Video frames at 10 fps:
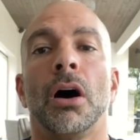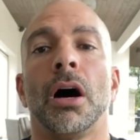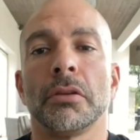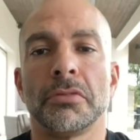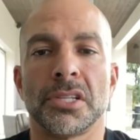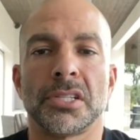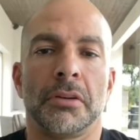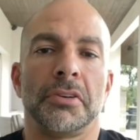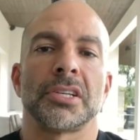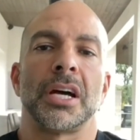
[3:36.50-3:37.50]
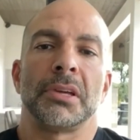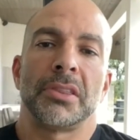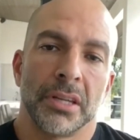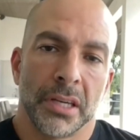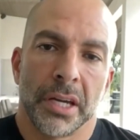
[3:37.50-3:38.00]
all of this stuff has got me
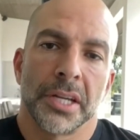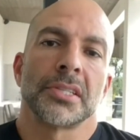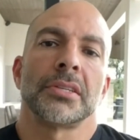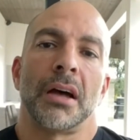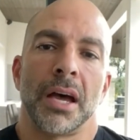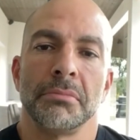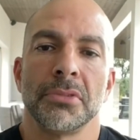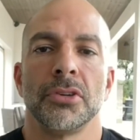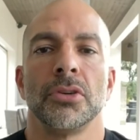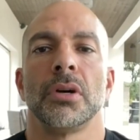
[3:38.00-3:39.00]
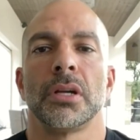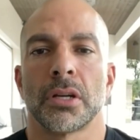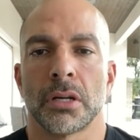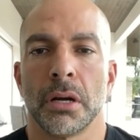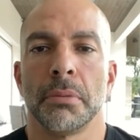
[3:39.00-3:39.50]
thinking it's time to do
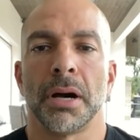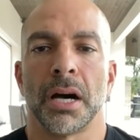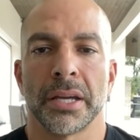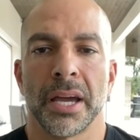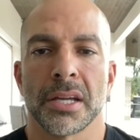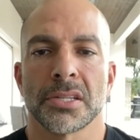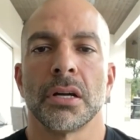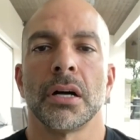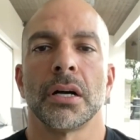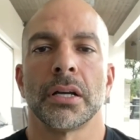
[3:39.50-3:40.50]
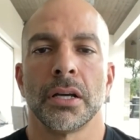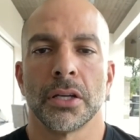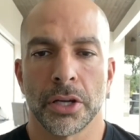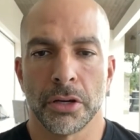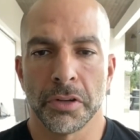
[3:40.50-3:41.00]
another podcast on
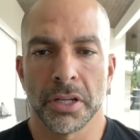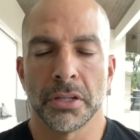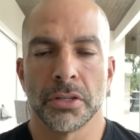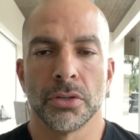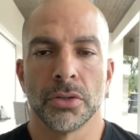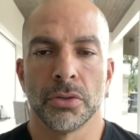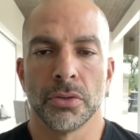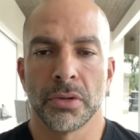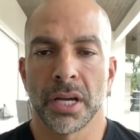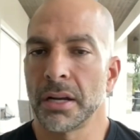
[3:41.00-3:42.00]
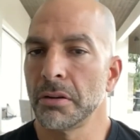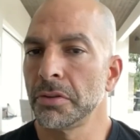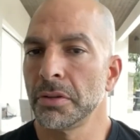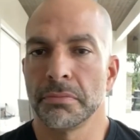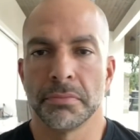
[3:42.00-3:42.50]
COVID to kind
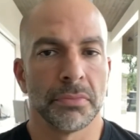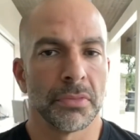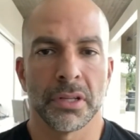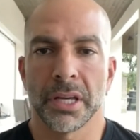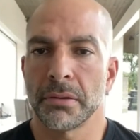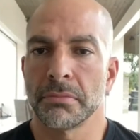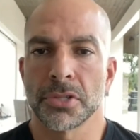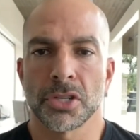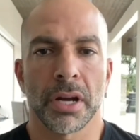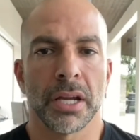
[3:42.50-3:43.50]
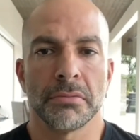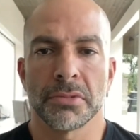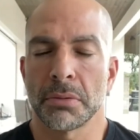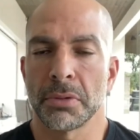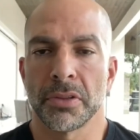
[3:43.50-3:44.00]
of get
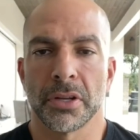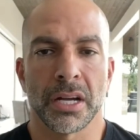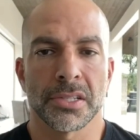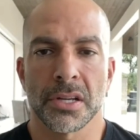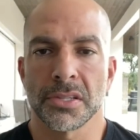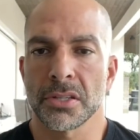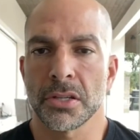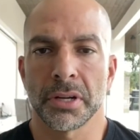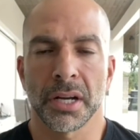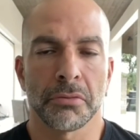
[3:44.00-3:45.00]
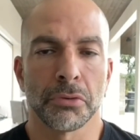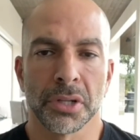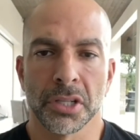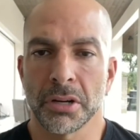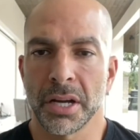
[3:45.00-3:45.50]
straight some of the nonsense that's going on. I've
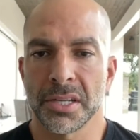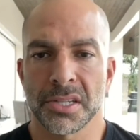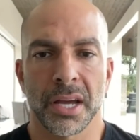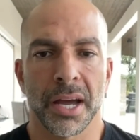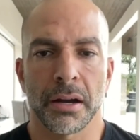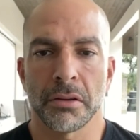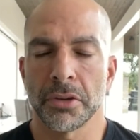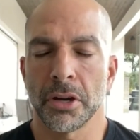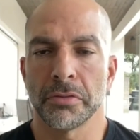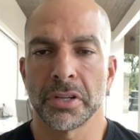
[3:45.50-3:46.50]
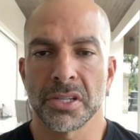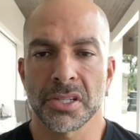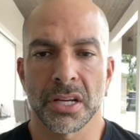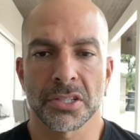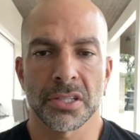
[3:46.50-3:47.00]
really tried to stay out of COVID
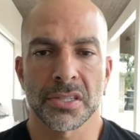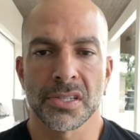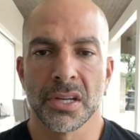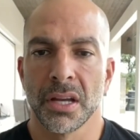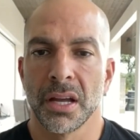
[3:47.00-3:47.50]
discussions.